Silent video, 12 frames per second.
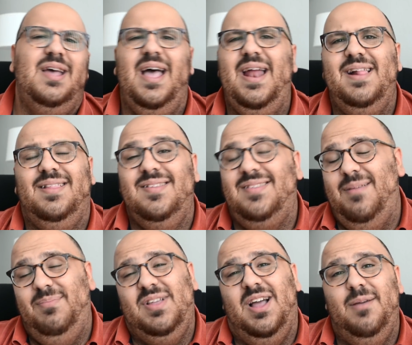and at the
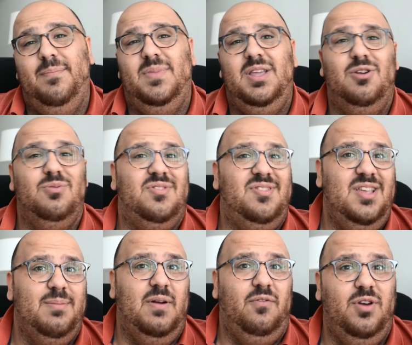same time, you don't see
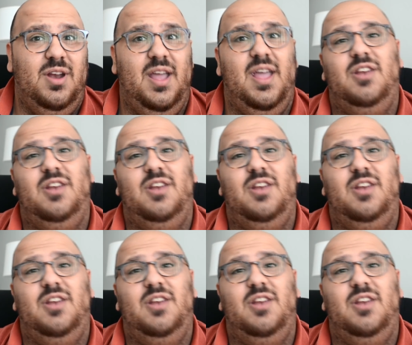them every day.